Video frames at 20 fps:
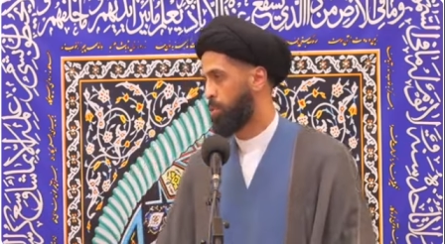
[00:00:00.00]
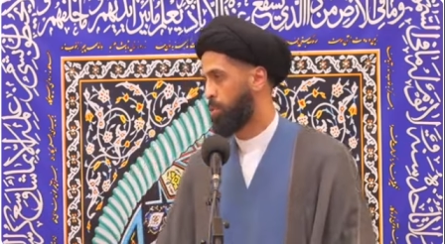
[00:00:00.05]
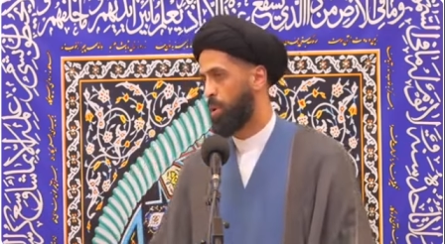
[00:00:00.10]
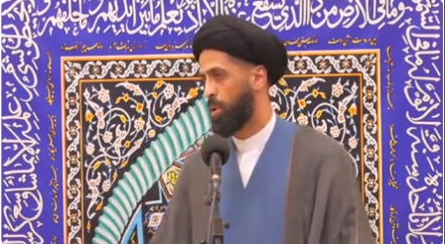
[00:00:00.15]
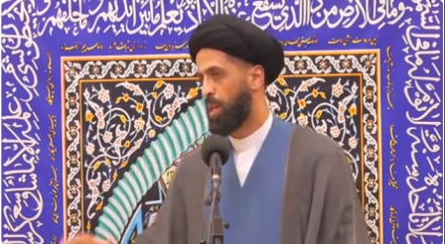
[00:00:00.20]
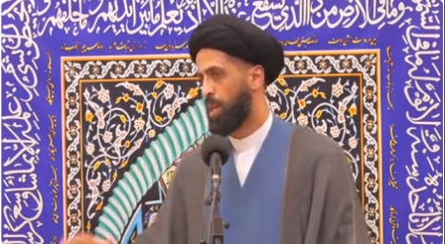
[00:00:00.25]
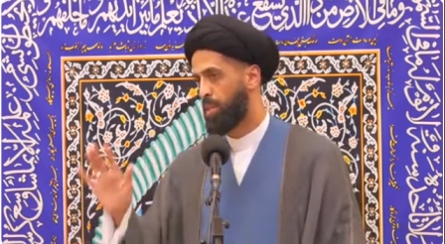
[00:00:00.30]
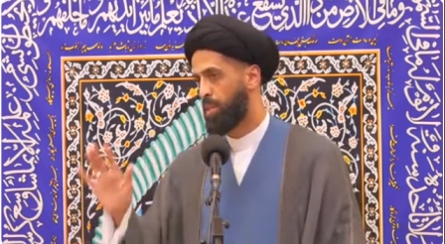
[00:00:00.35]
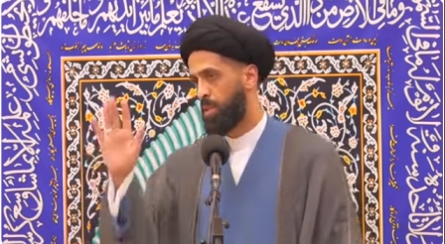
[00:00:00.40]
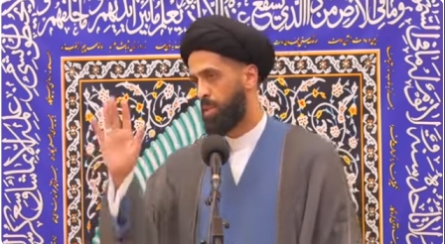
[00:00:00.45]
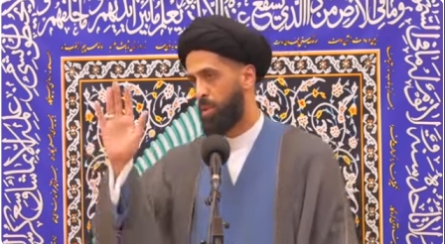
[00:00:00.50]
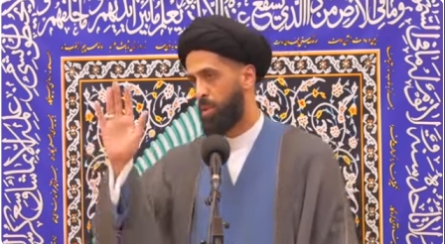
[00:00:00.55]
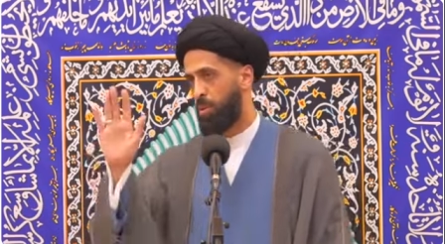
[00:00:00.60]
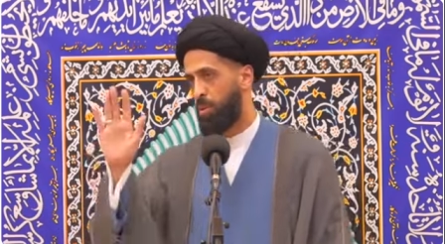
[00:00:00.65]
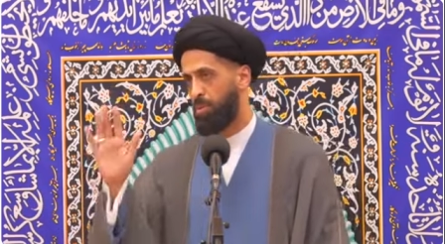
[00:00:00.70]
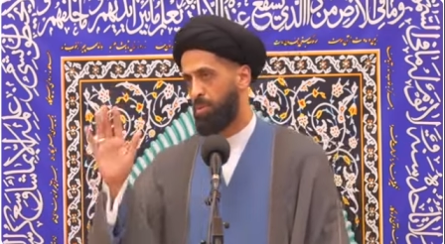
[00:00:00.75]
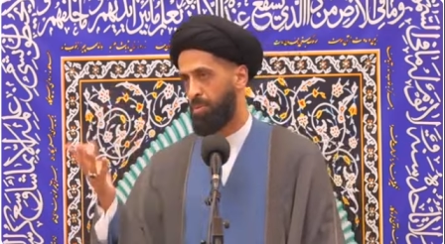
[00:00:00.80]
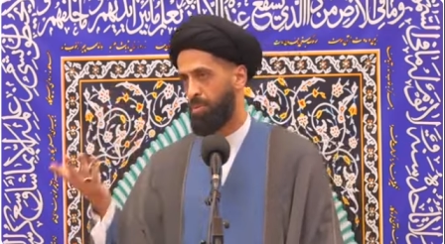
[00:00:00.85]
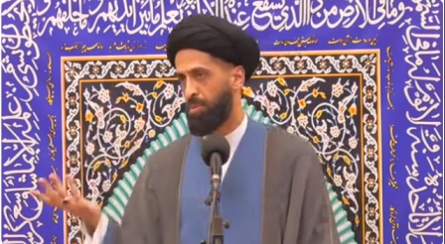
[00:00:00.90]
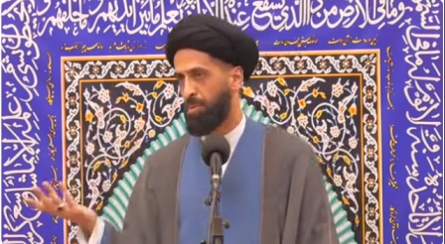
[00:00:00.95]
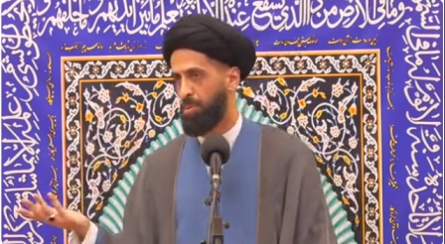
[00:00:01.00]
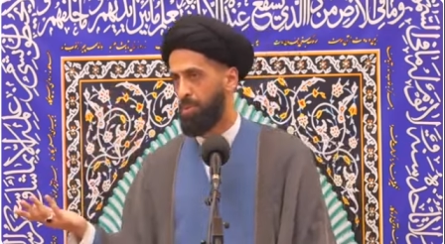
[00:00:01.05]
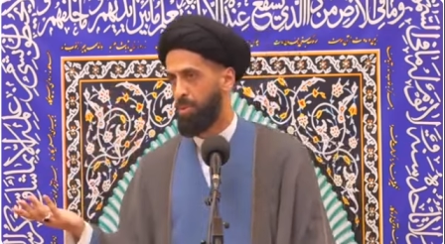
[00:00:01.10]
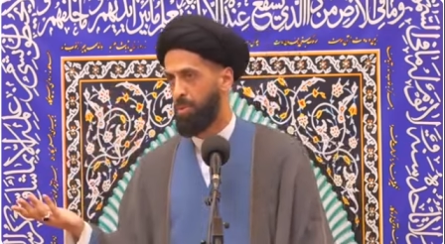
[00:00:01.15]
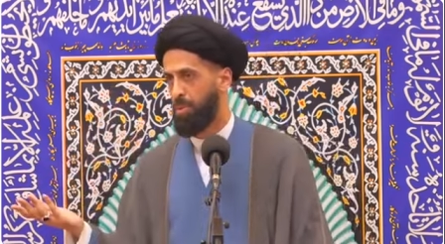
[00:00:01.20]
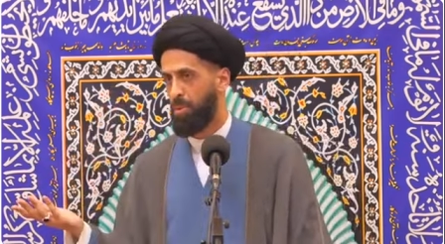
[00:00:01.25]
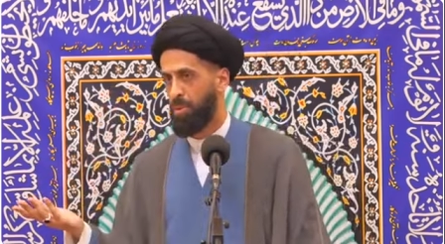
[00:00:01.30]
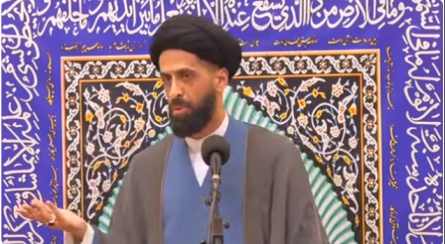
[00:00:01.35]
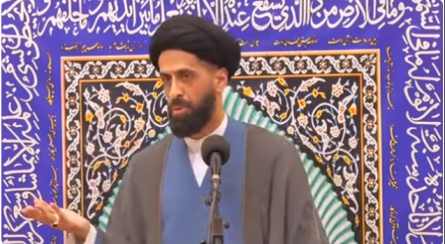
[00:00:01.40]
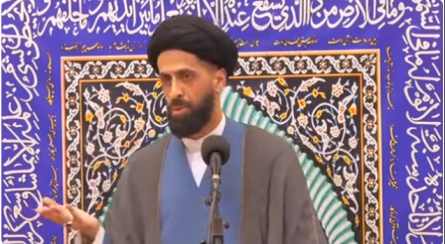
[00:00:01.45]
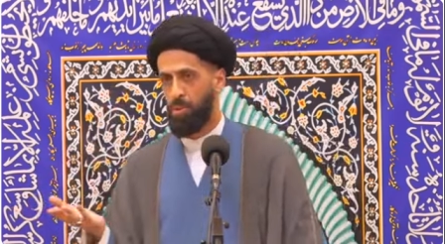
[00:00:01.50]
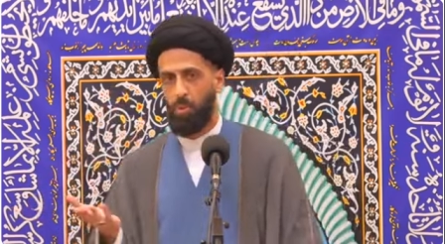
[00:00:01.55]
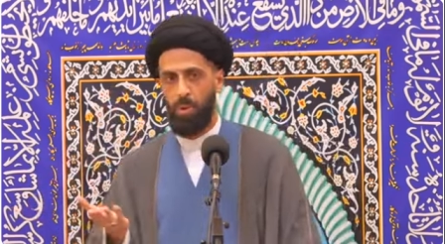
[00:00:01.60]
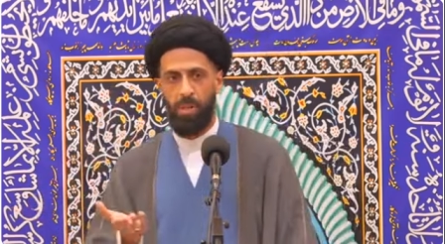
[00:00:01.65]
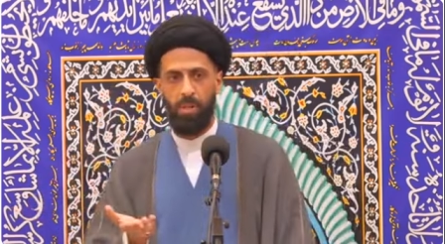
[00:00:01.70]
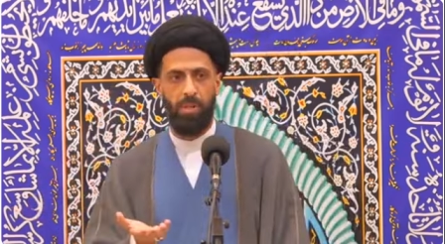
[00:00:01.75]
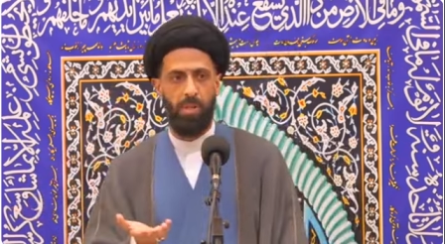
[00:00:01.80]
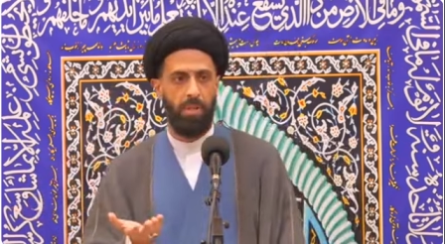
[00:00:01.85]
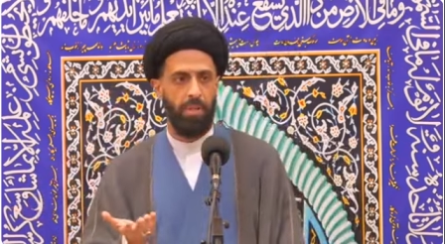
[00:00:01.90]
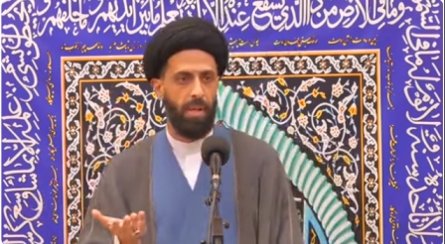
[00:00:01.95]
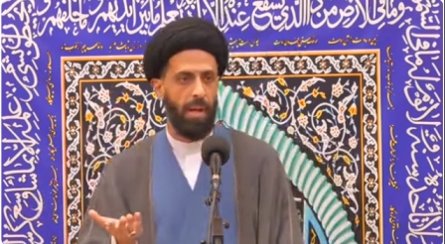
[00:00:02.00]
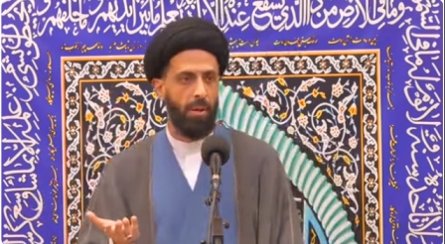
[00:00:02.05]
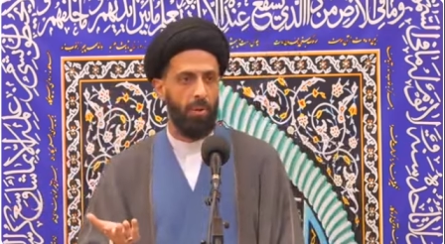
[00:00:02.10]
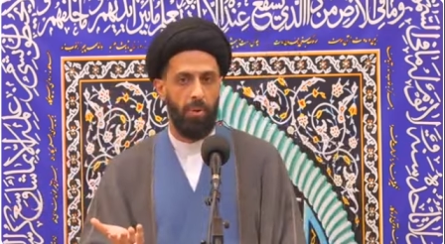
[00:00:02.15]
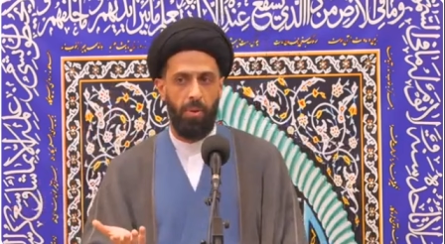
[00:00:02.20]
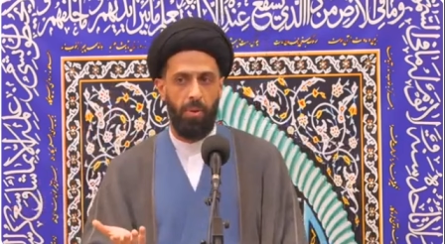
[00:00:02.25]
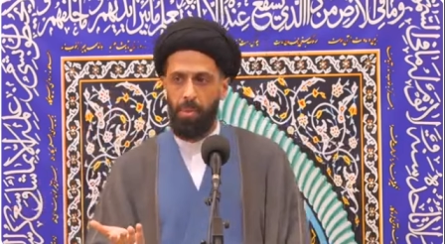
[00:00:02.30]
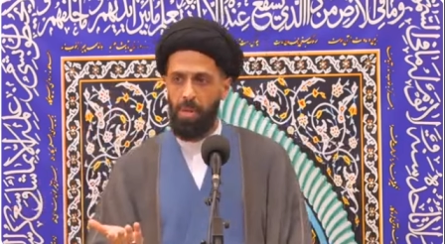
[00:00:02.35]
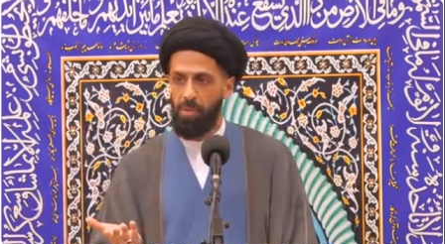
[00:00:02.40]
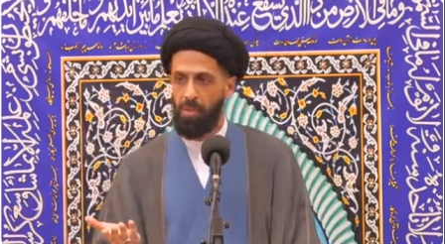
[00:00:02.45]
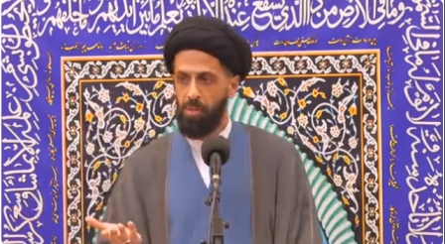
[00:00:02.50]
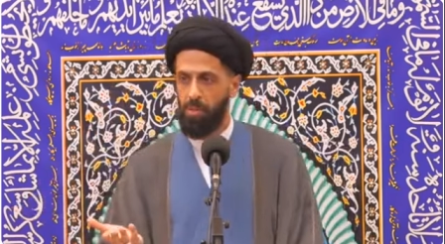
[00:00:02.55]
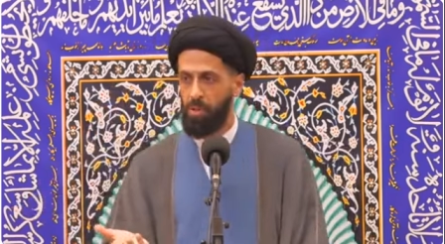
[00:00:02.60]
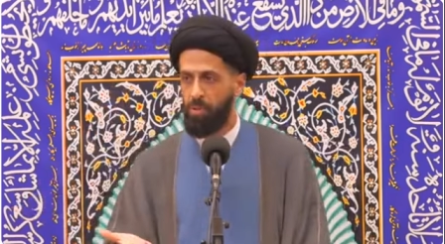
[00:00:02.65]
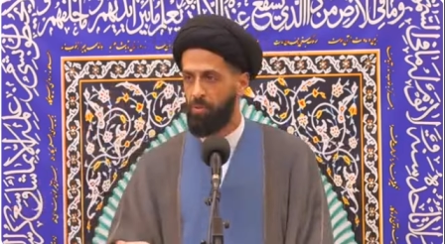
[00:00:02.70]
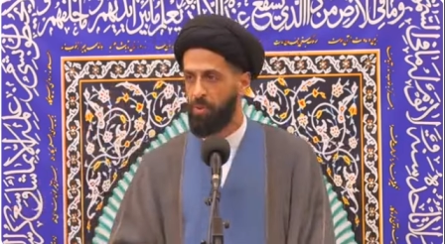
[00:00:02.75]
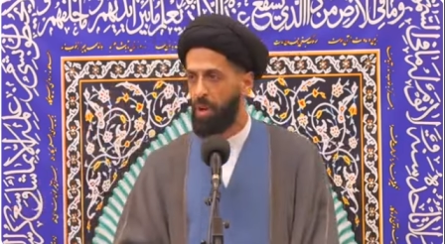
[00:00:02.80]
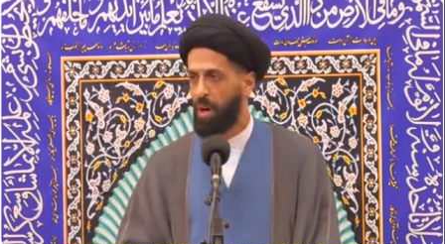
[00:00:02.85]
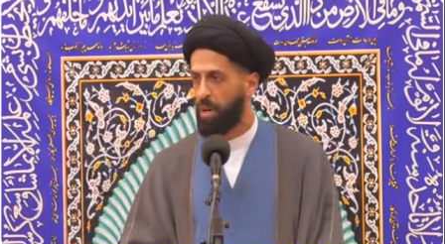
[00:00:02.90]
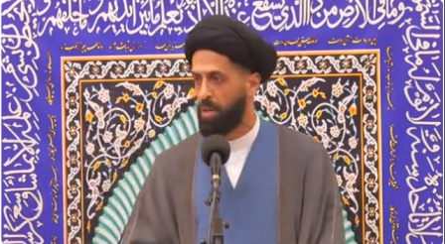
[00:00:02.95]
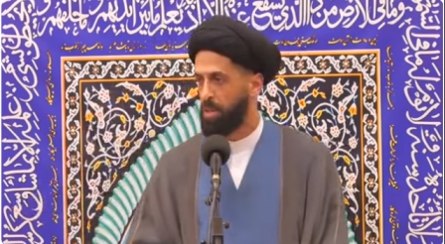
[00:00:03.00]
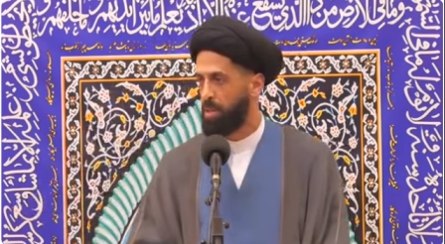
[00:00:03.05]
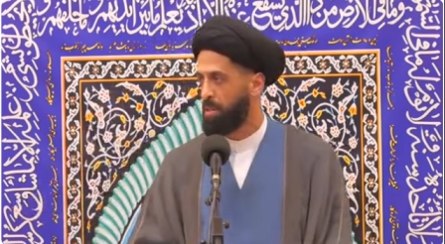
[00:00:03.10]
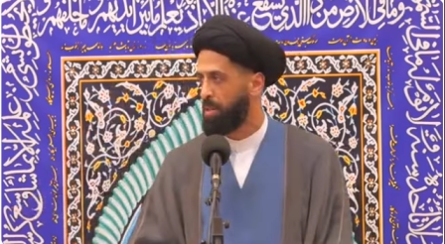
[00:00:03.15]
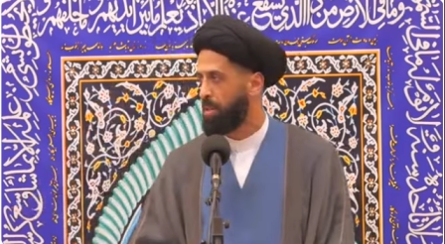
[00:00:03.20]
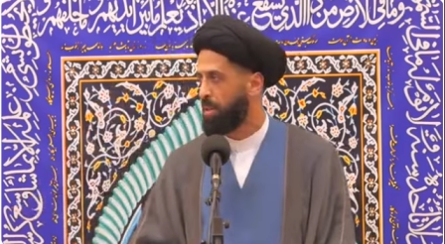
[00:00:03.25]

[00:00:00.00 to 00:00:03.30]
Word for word: Suhail said, No. He said, What is this title, the Messenger of God?